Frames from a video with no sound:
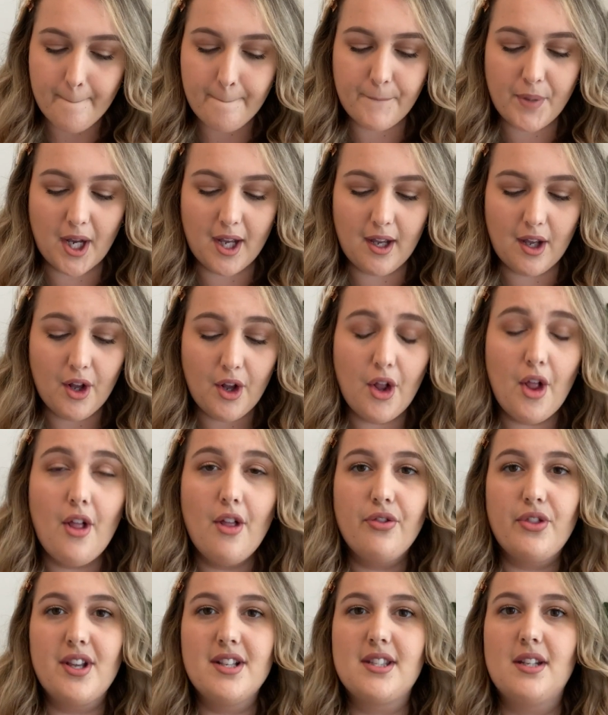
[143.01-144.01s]
But
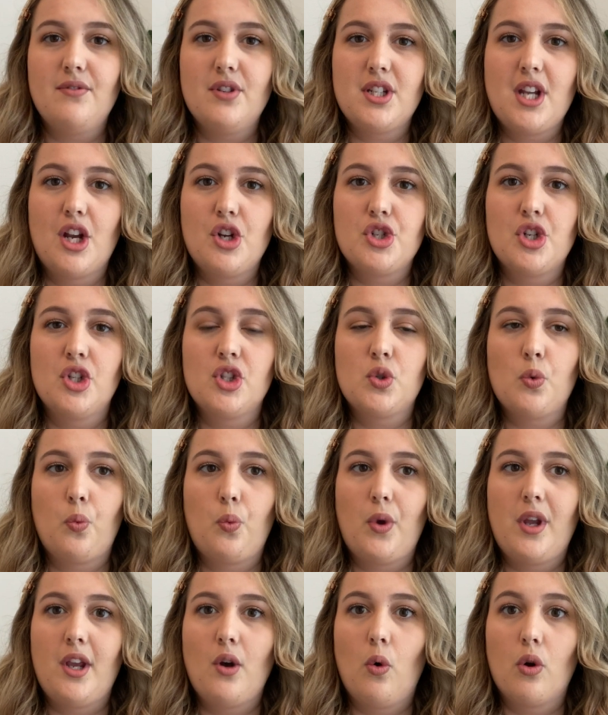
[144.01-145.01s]
these invitations
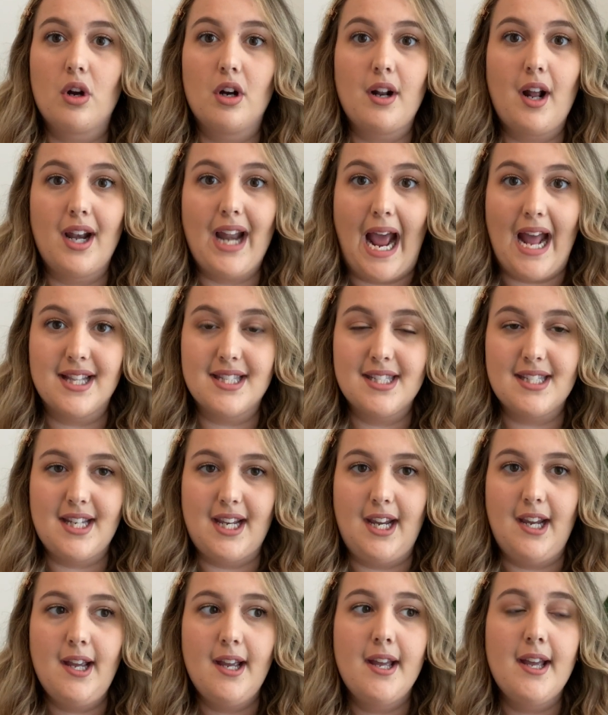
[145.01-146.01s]
we ordered on
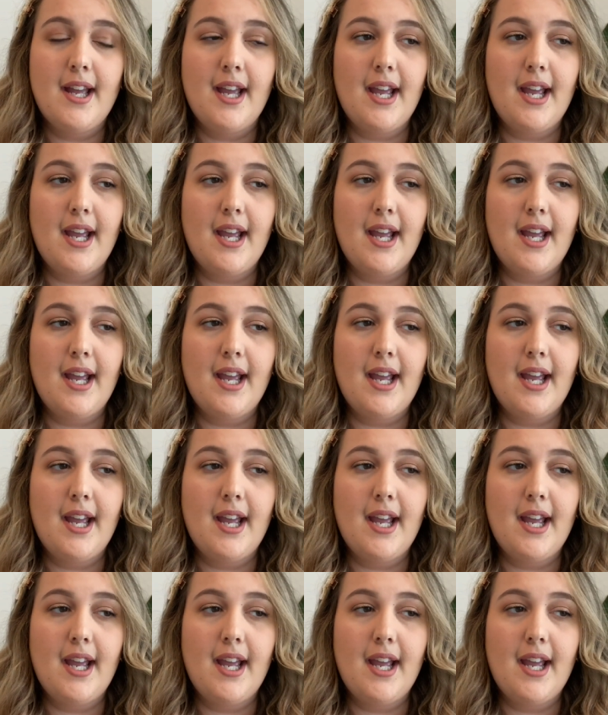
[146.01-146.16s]
Etsy,